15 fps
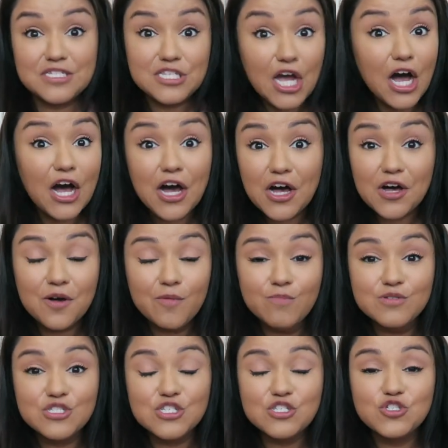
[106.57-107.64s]

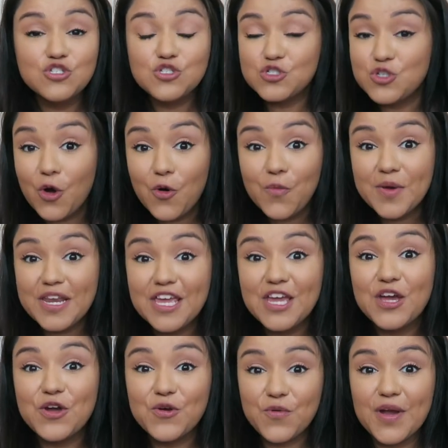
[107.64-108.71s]
tubs, so
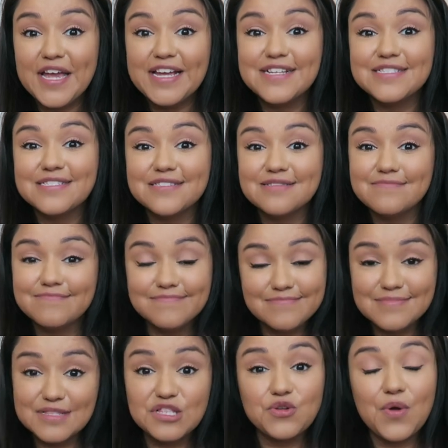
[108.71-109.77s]
many great
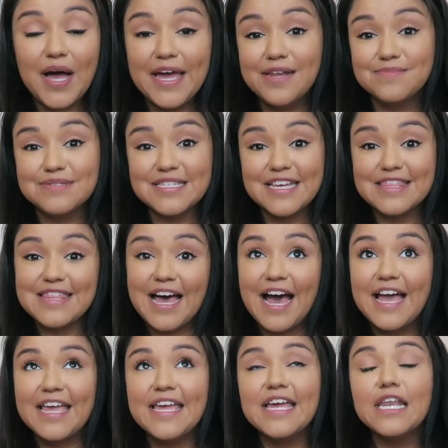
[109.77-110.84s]
little items like
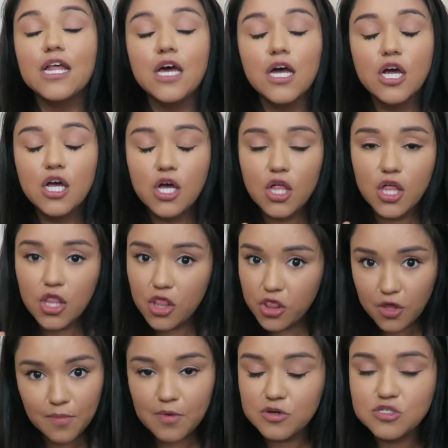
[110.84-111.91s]
that in
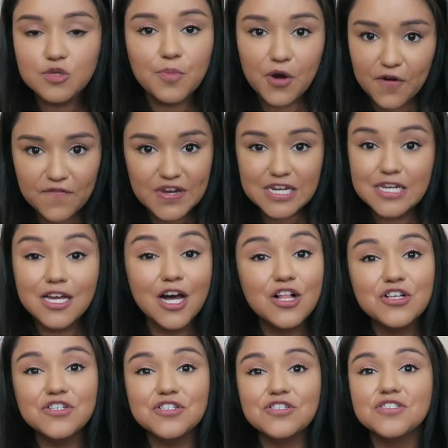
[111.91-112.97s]
the most perfect
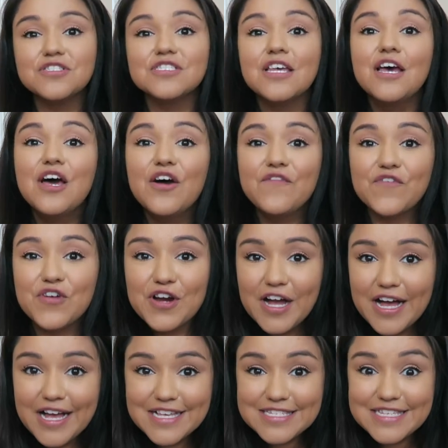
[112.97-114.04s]
colors. For
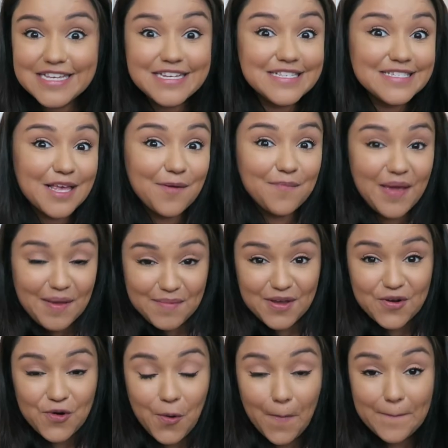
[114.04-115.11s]
us, it is a baby
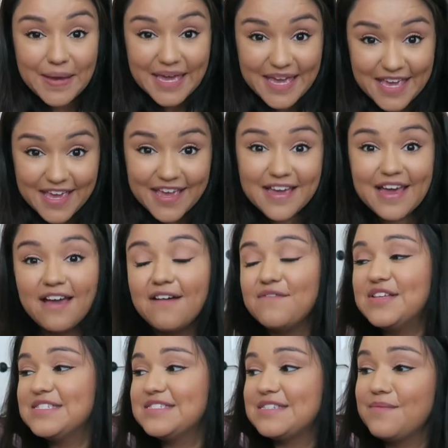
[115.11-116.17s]
girl pink. I
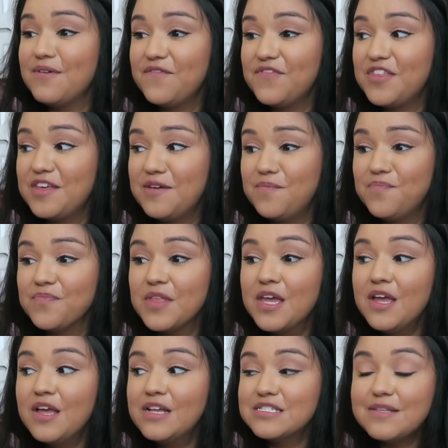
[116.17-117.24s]
have some of them,
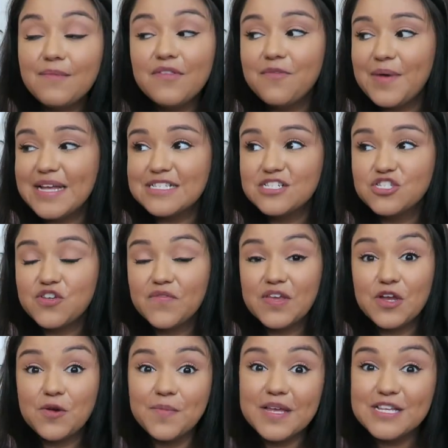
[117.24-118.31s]
some of the baskets over
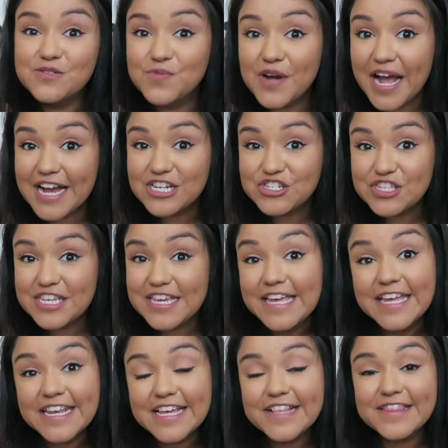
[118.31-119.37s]
here because we're actually
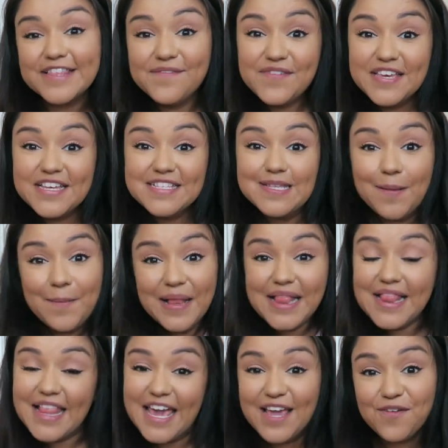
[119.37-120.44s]
in Olivia's
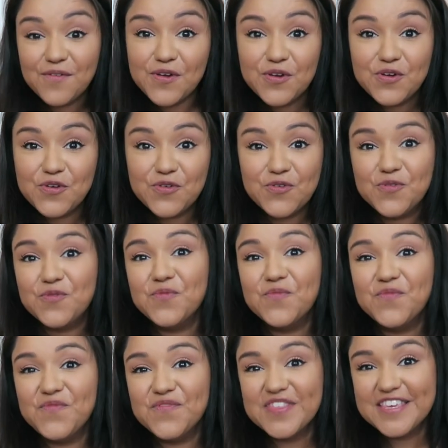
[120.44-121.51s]

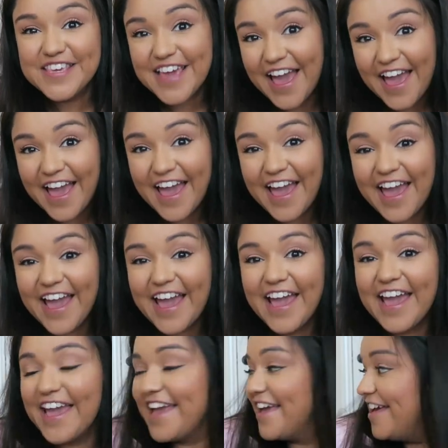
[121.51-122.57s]
playroom.
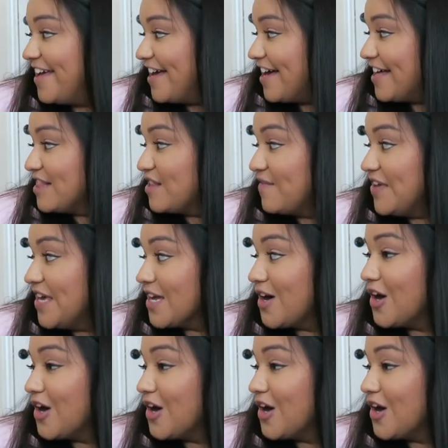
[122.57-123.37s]
Yay! Olivia